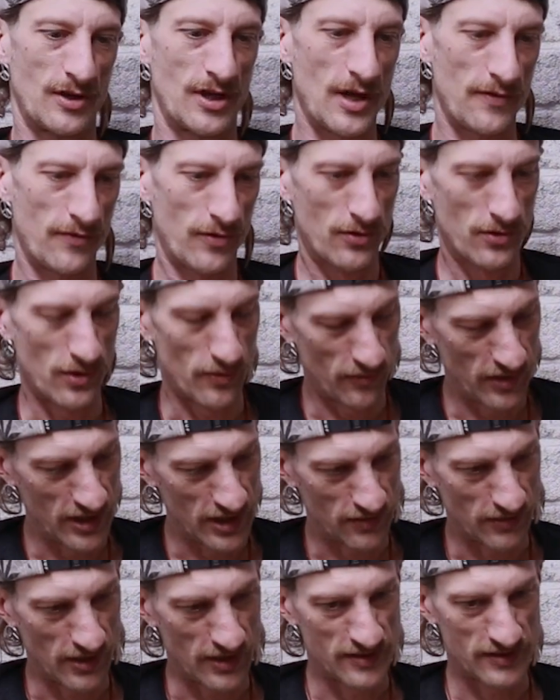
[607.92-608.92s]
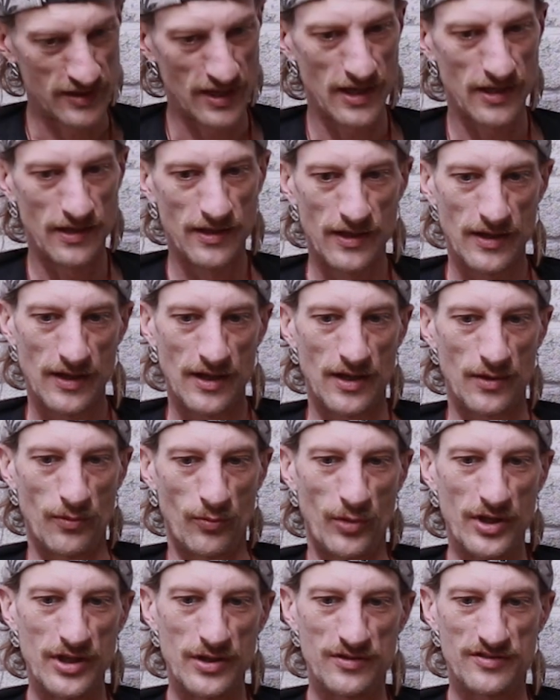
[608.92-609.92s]
a cover crop recreates that,
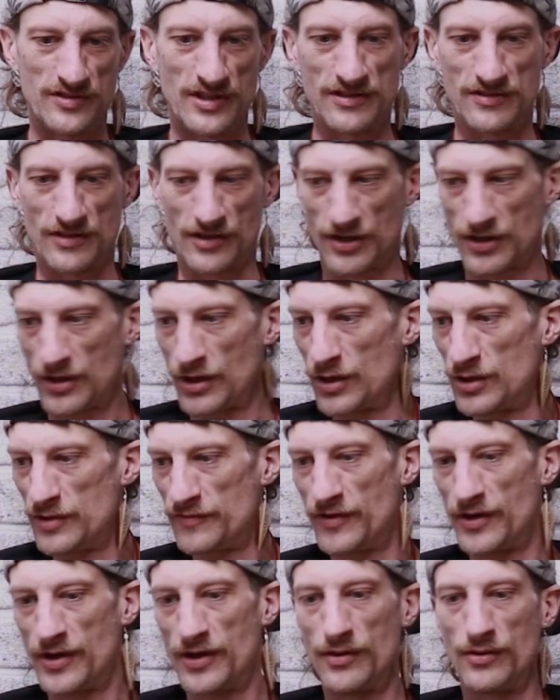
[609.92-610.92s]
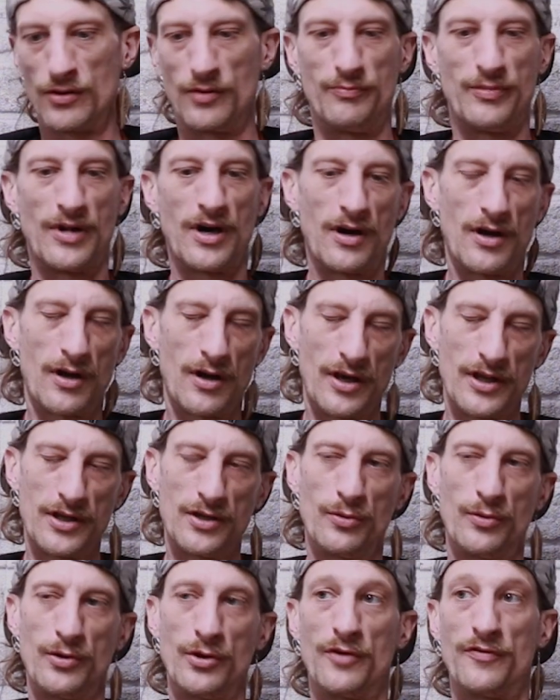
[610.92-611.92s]
we use things like clover or barley,
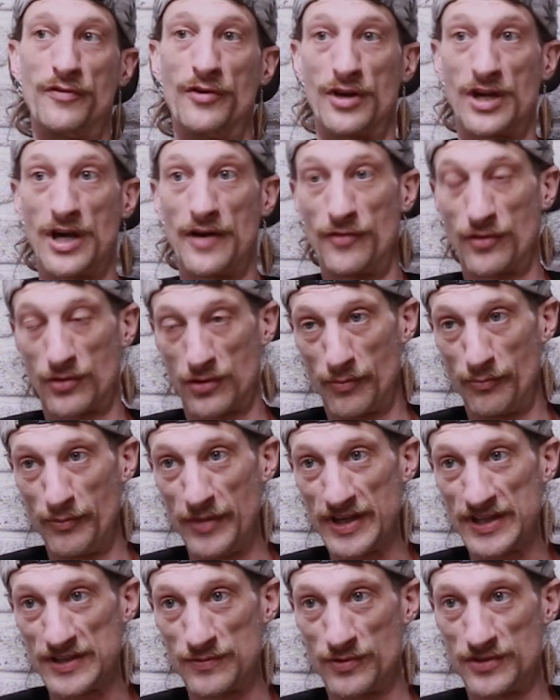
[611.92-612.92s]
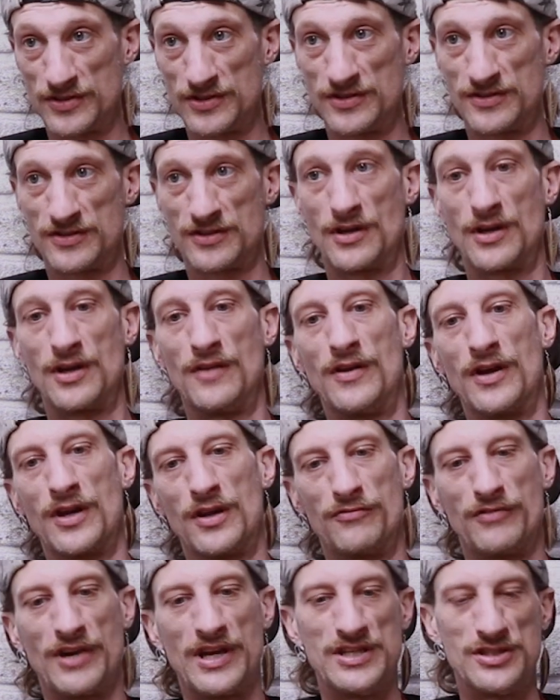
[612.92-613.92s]
or we offer a cover crop mix, which is kind of like
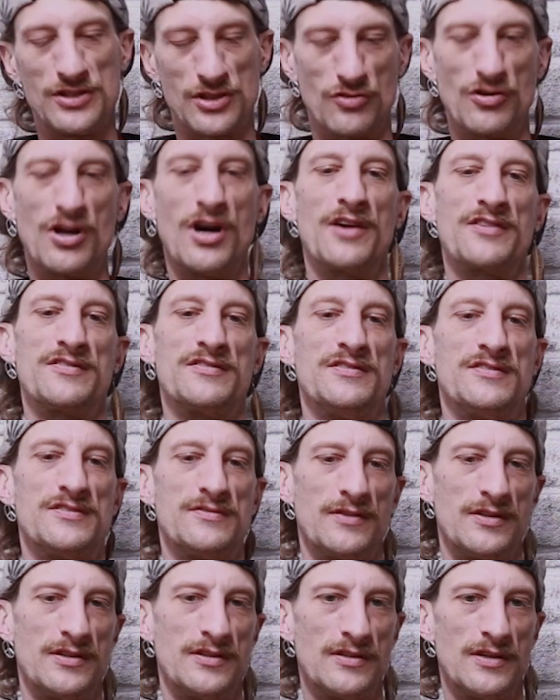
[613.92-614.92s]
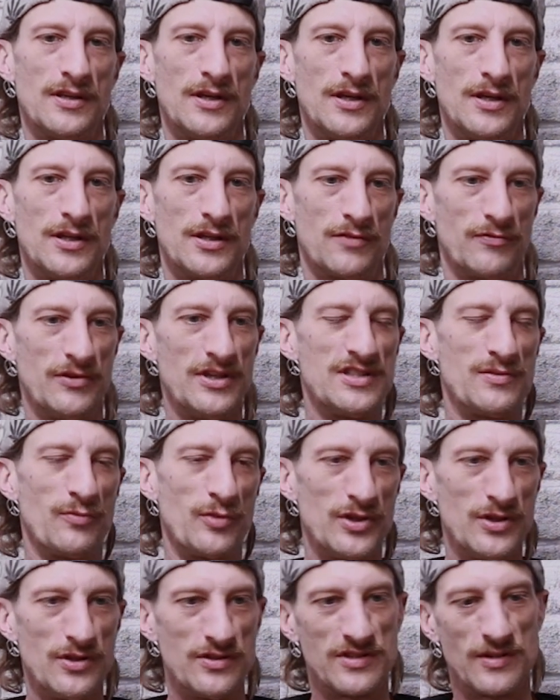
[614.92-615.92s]
a range of grasses. And the reason
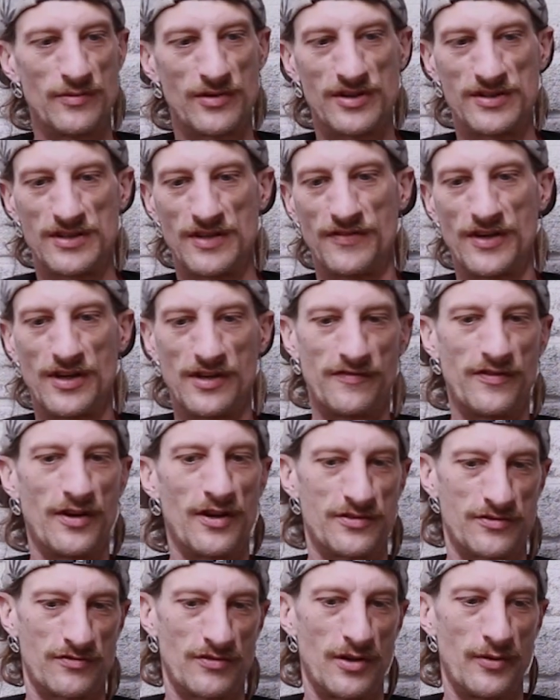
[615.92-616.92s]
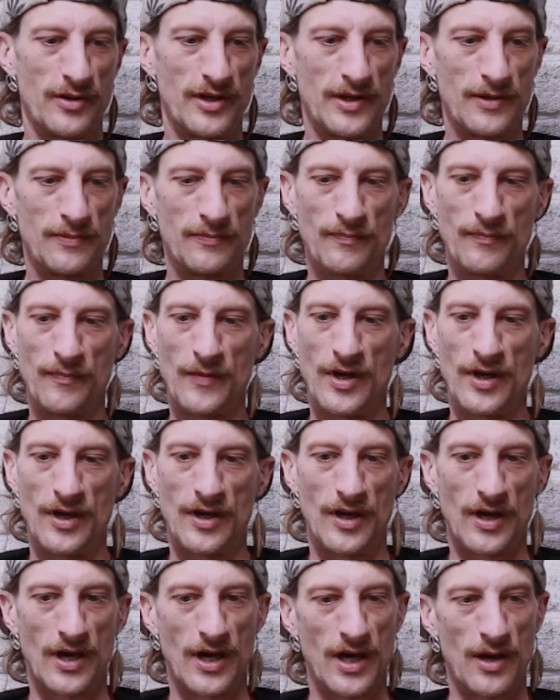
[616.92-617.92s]
we use them because they're very fast growing
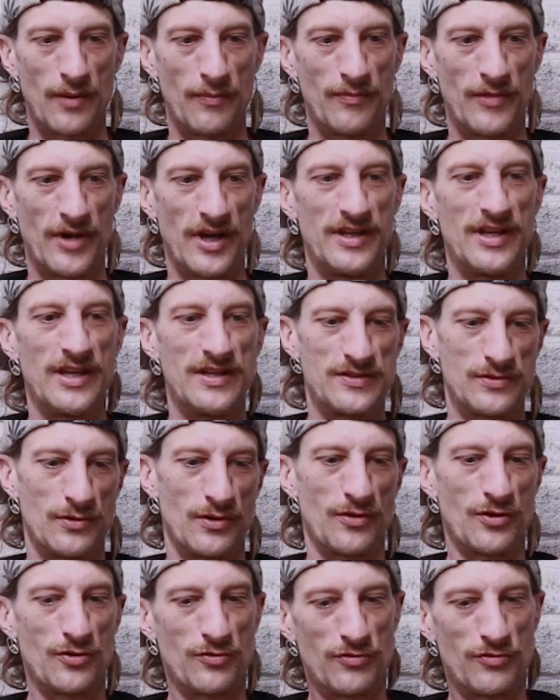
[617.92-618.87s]
um, and they sort of